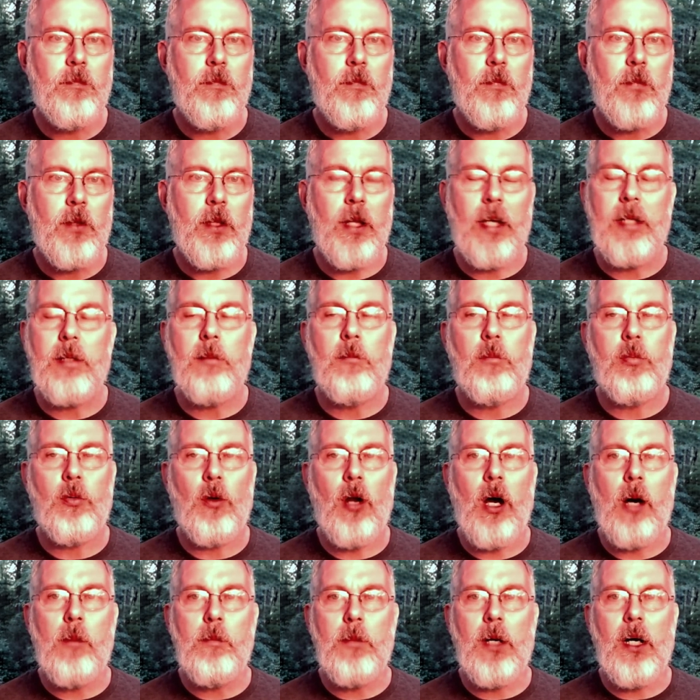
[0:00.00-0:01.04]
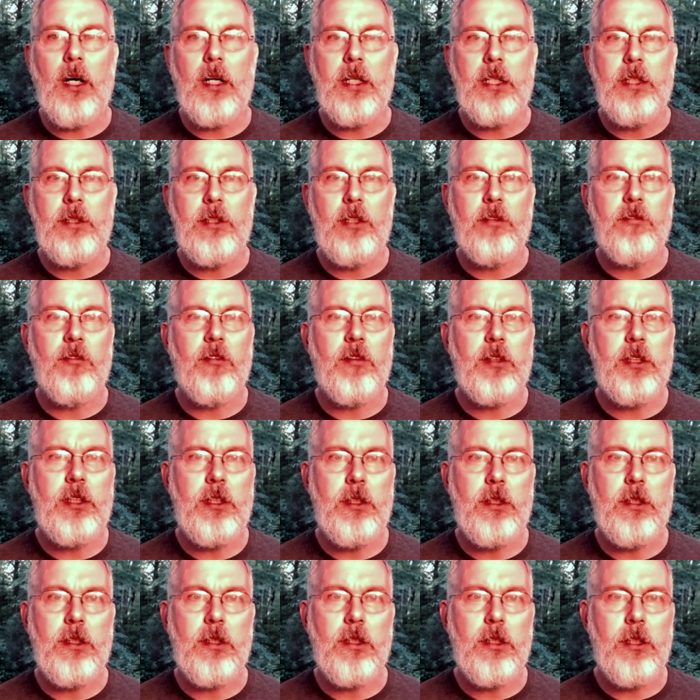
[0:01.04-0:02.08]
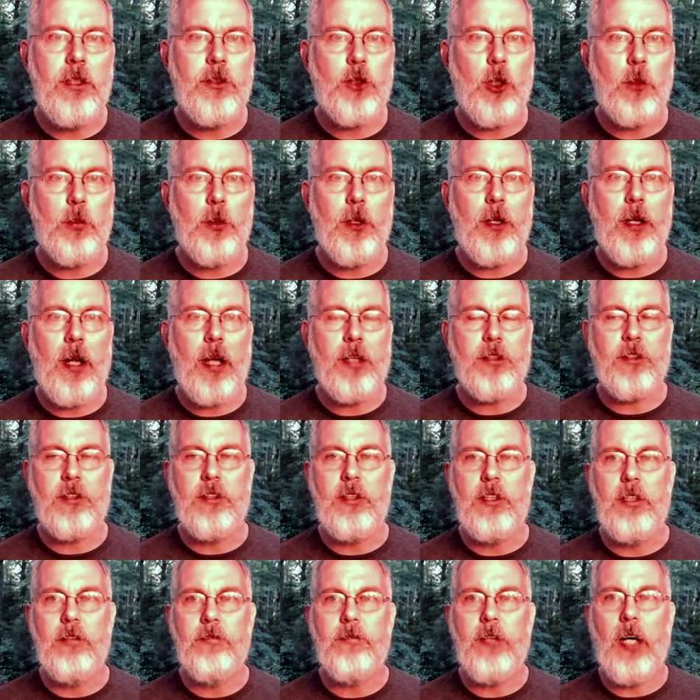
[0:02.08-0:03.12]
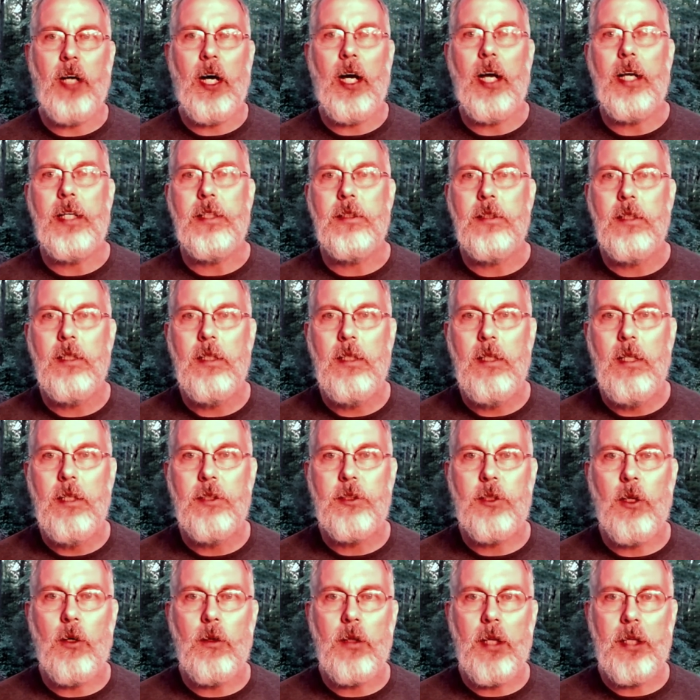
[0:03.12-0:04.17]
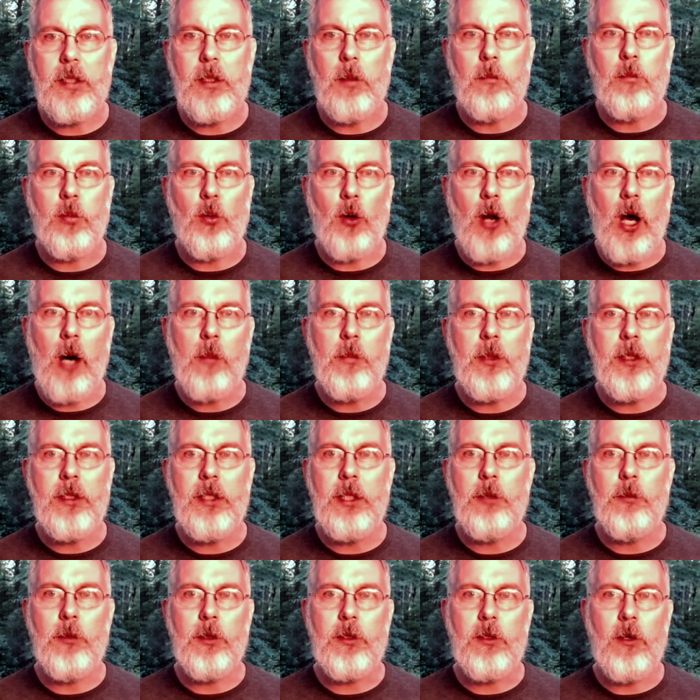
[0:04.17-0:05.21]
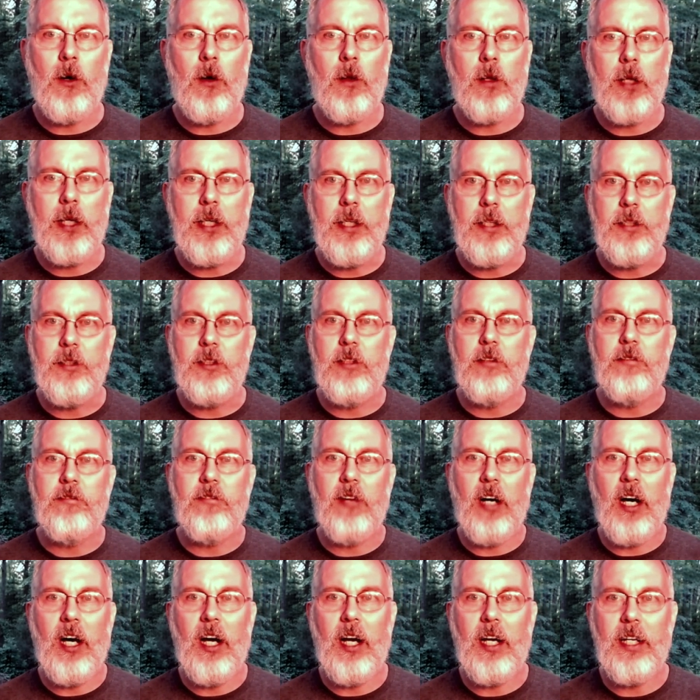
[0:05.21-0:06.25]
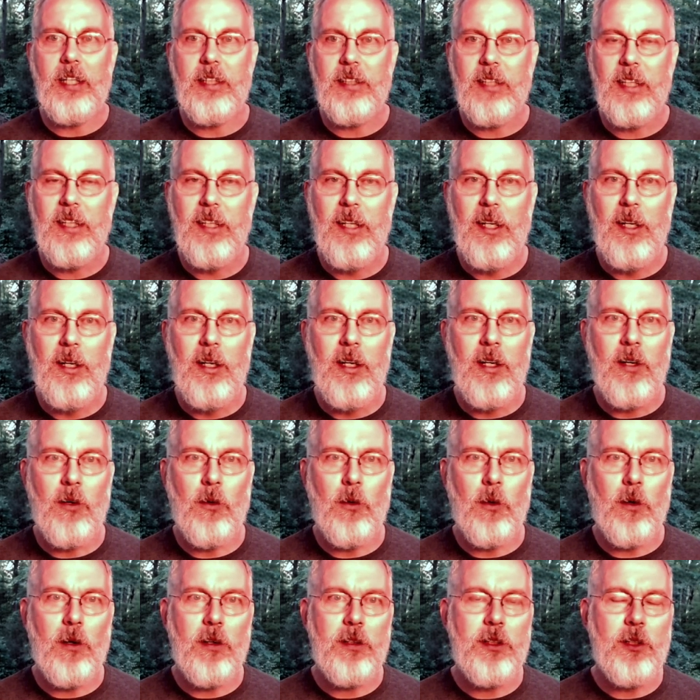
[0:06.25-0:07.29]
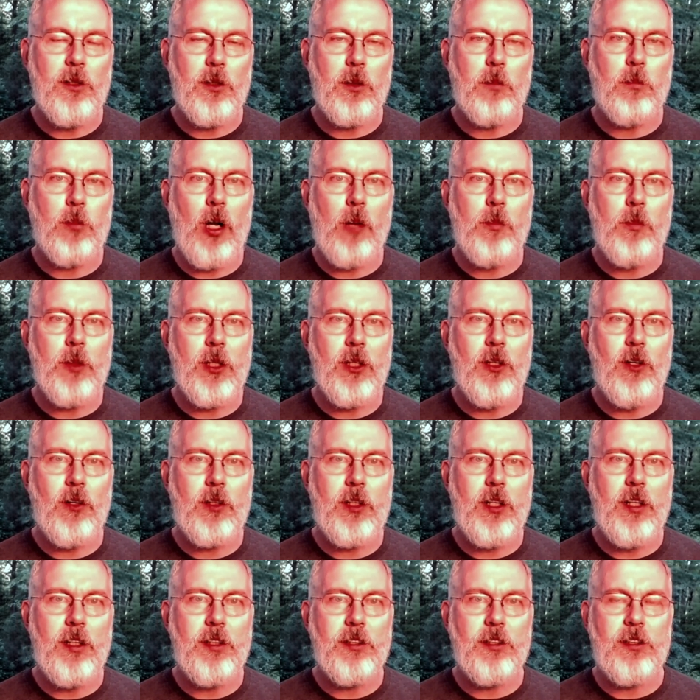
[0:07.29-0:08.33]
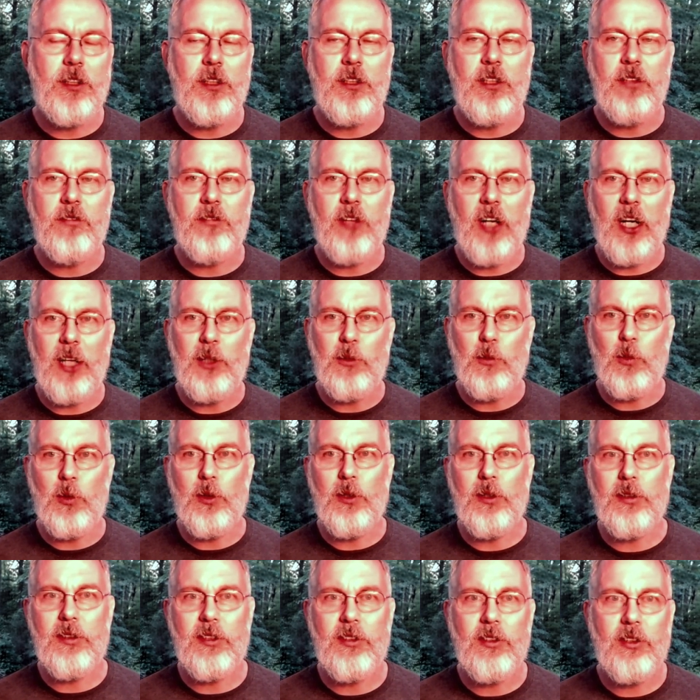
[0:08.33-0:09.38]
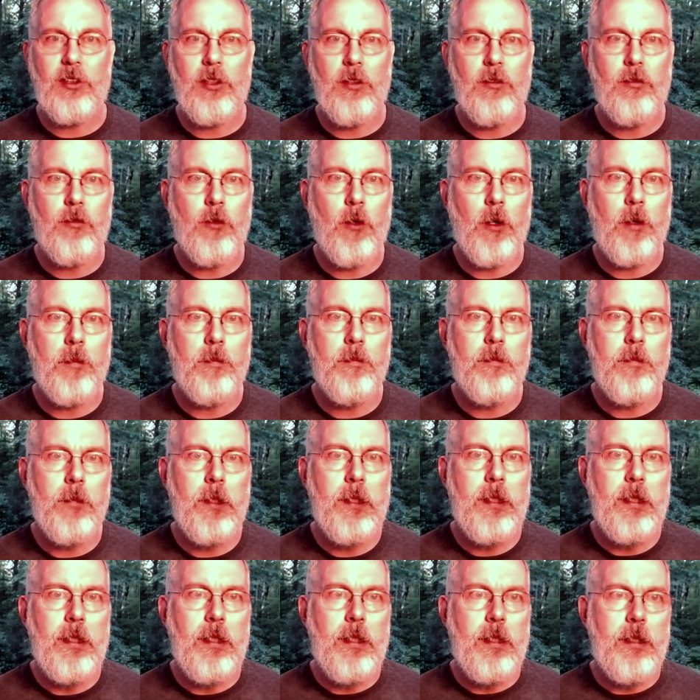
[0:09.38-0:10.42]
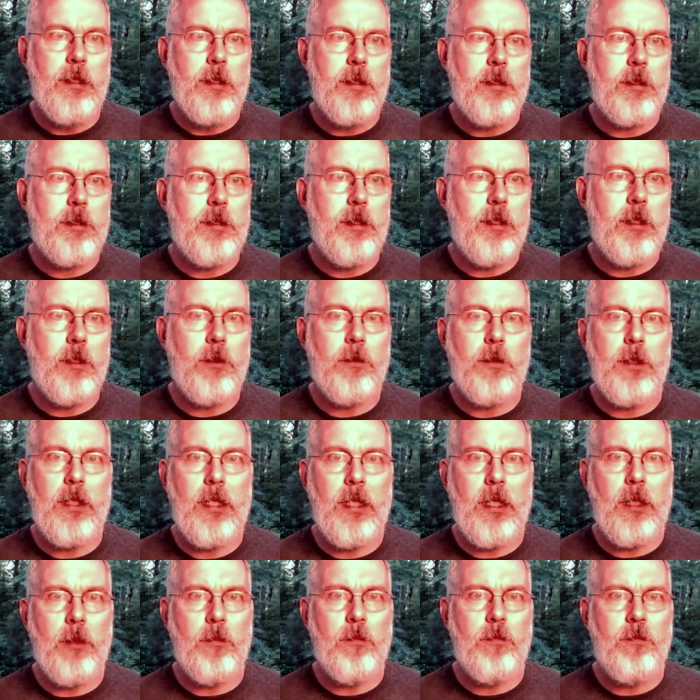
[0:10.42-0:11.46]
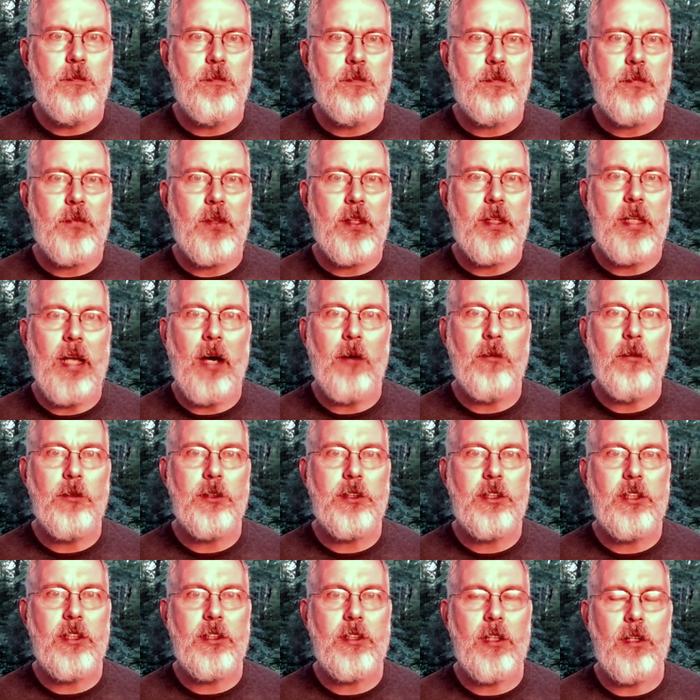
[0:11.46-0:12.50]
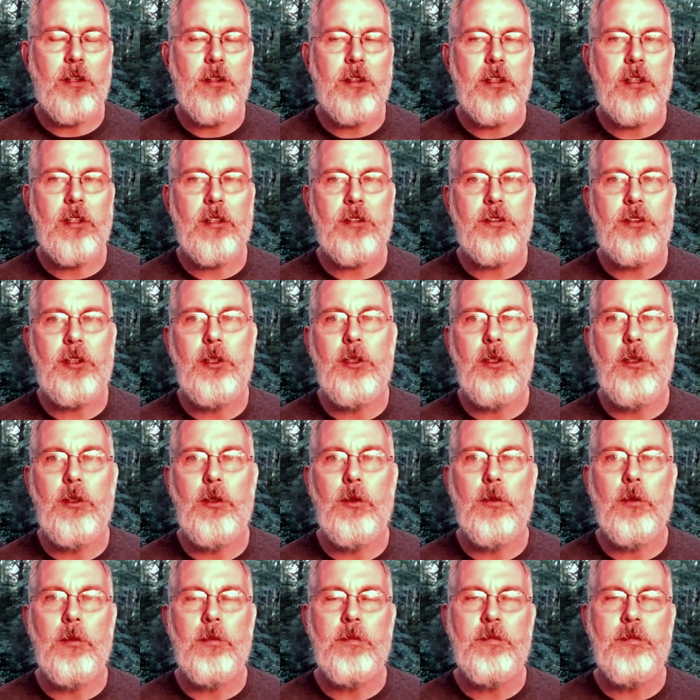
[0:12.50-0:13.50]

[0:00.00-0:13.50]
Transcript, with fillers: like brahma he he interpreted as divine so like a brahman he would call a divine or you know the brahma loka is the divine world and so forth so um, that was just a little too